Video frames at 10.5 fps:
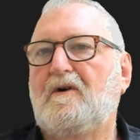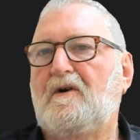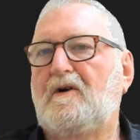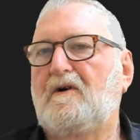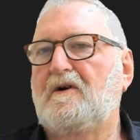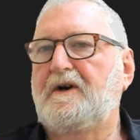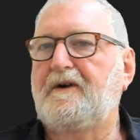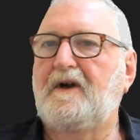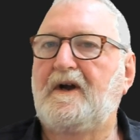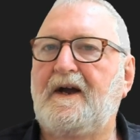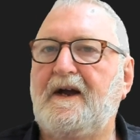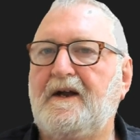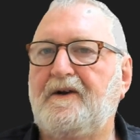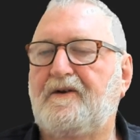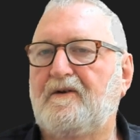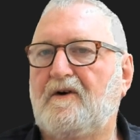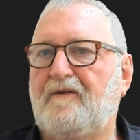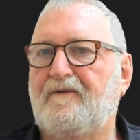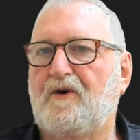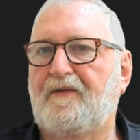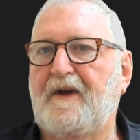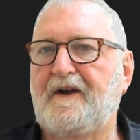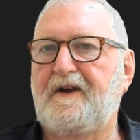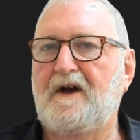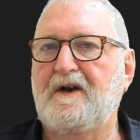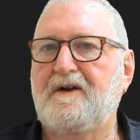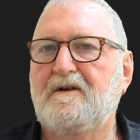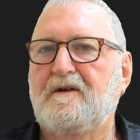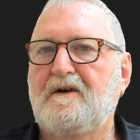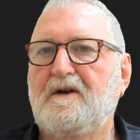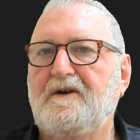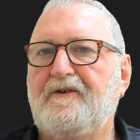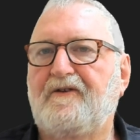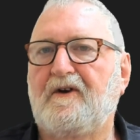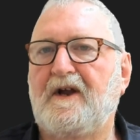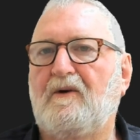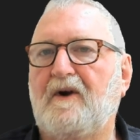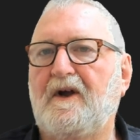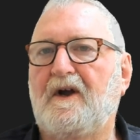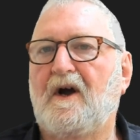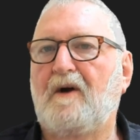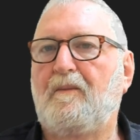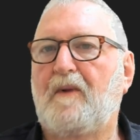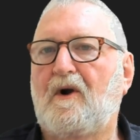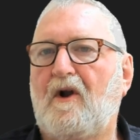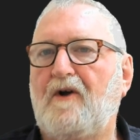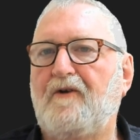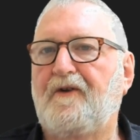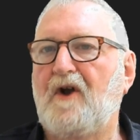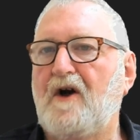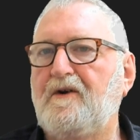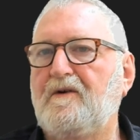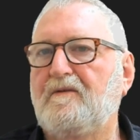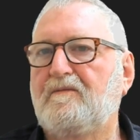All right, and I've got that done. So now I can go close the note.